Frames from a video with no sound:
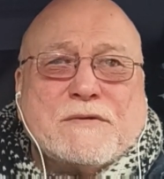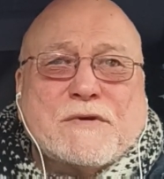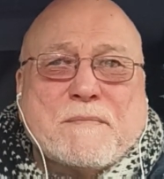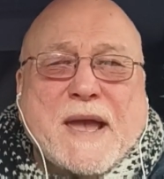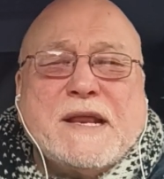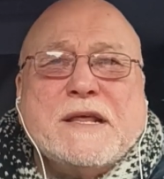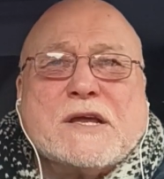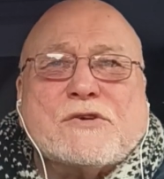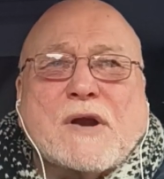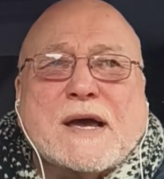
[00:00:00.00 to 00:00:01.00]
Remain
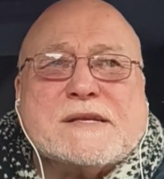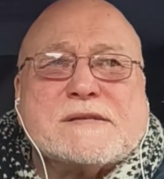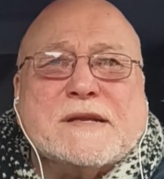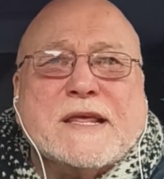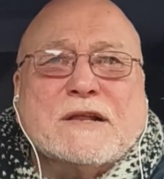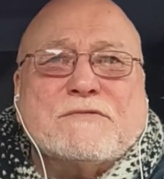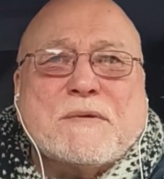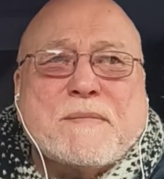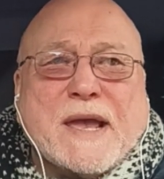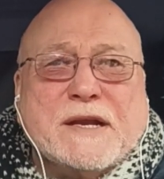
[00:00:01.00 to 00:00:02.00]
in Christ and he'll
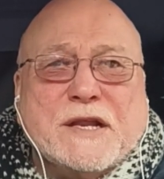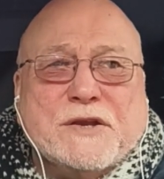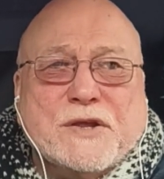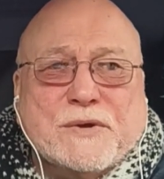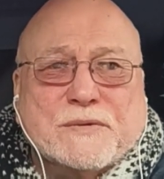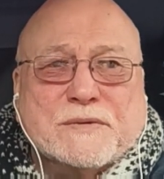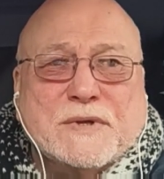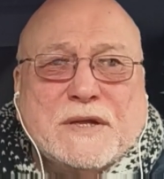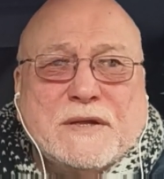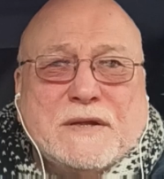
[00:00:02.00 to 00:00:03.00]
remain in you.
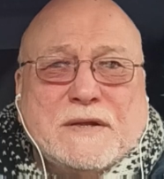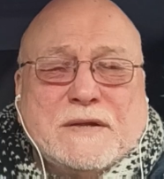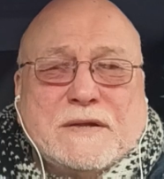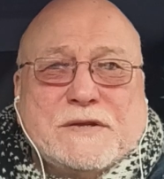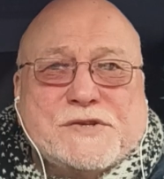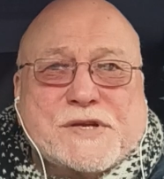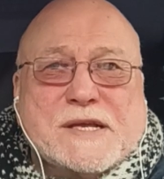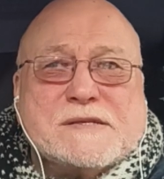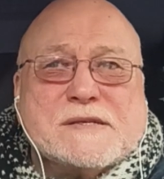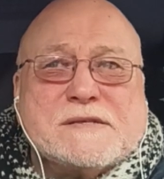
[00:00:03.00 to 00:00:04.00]

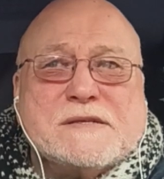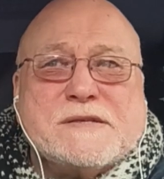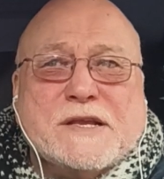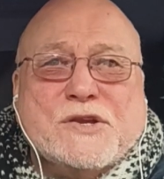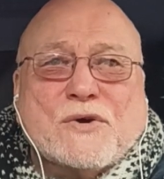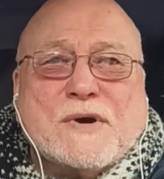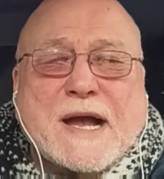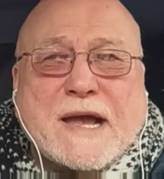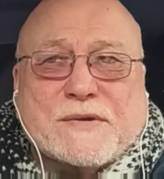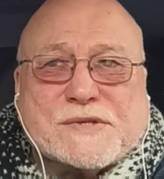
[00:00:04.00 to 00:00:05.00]
Jesus is in your
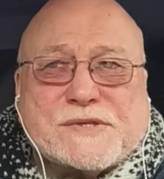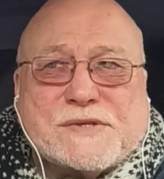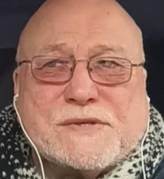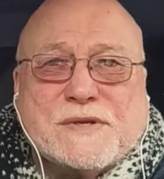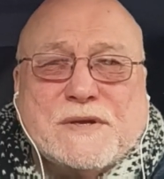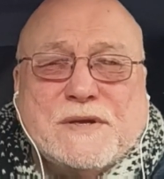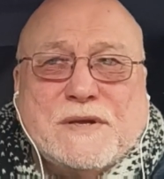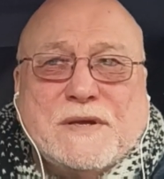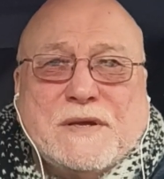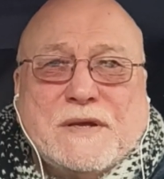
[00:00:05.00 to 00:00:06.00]
house.
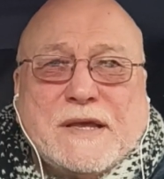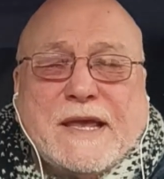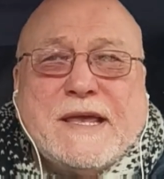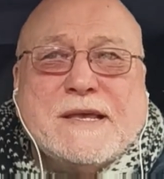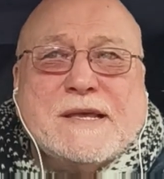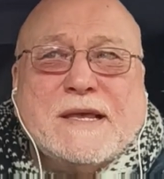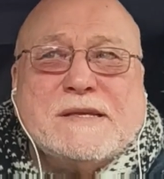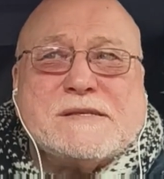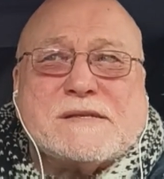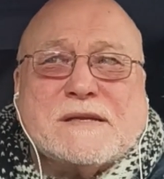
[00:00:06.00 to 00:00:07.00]
He
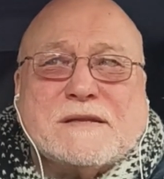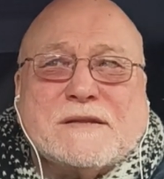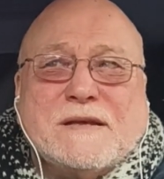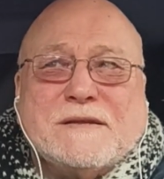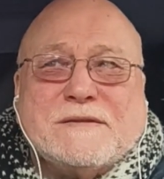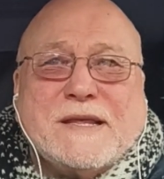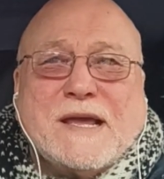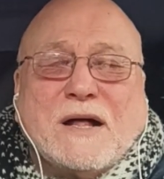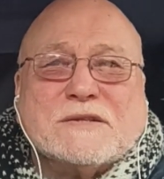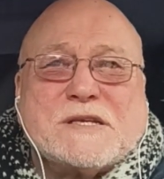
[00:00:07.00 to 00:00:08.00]
is
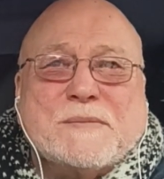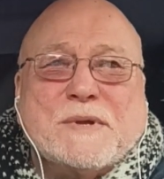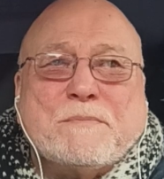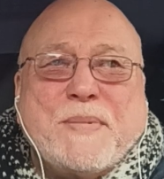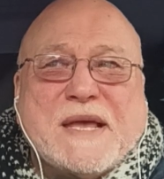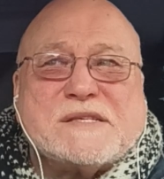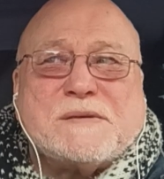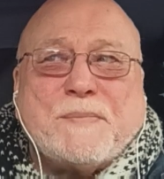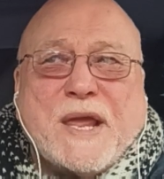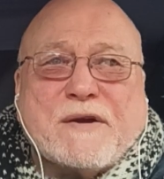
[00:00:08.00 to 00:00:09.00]
the ultimate
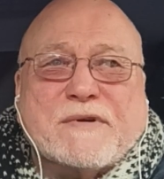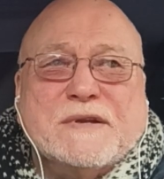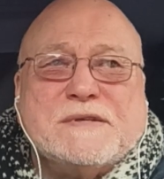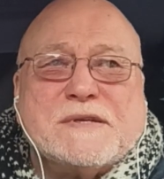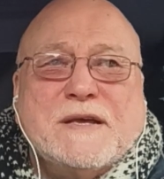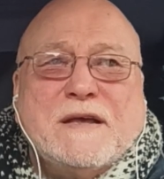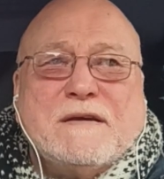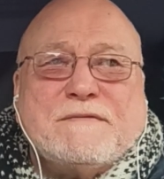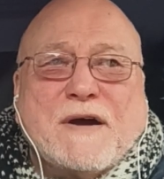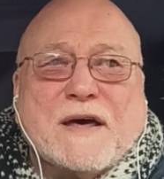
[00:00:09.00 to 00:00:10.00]
best parent,
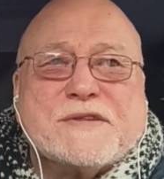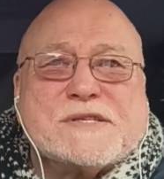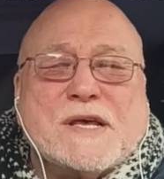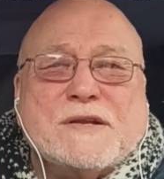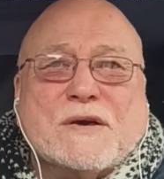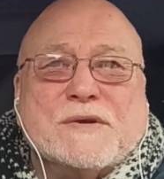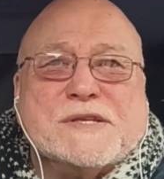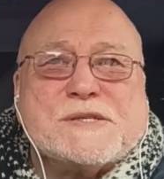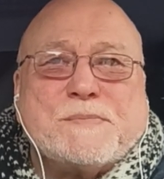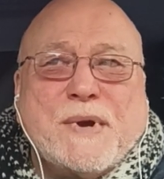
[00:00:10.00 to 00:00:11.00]
Father, Son,
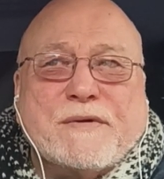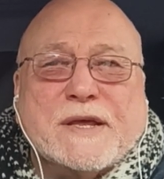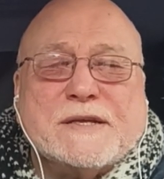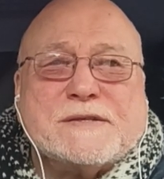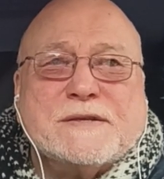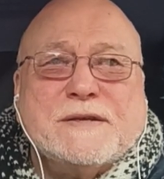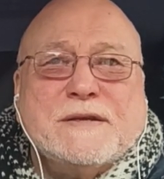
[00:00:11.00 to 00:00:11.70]
Holy Spirit,